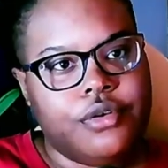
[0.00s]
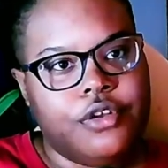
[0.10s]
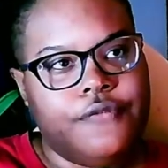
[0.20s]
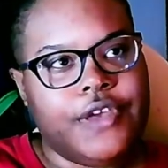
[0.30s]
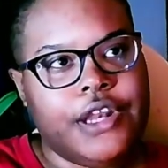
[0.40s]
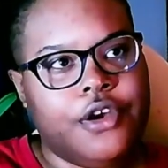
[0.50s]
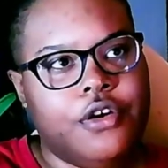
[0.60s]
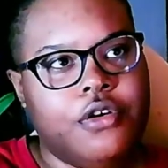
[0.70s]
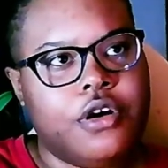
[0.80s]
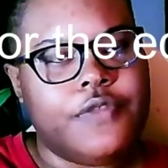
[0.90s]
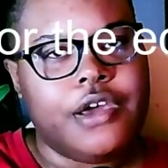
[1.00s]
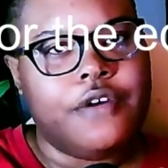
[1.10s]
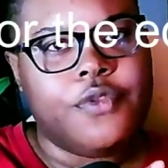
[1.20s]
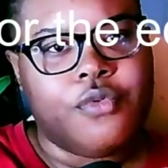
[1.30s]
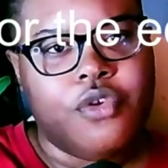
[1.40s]
the video of the
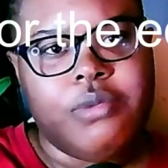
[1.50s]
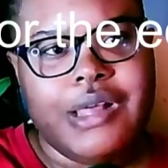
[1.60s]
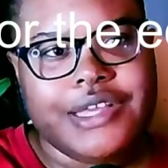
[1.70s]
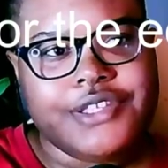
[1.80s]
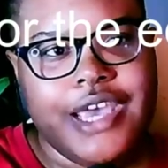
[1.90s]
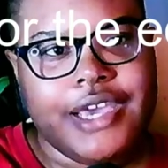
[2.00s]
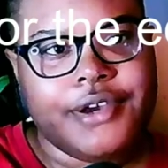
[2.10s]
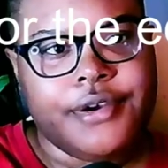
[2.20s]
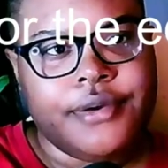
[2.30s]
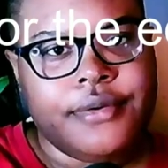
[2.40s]
Roblox hacker.